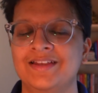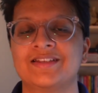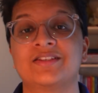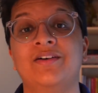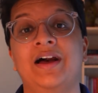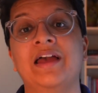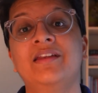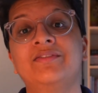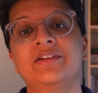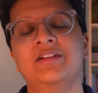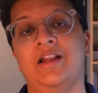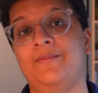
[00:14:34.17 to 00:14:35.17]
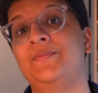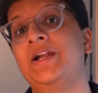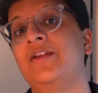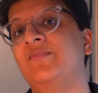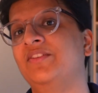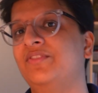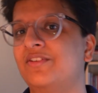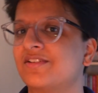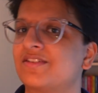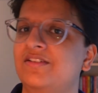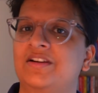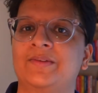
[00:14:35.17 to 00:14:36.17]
So I lived in Hillenbrand in my first year,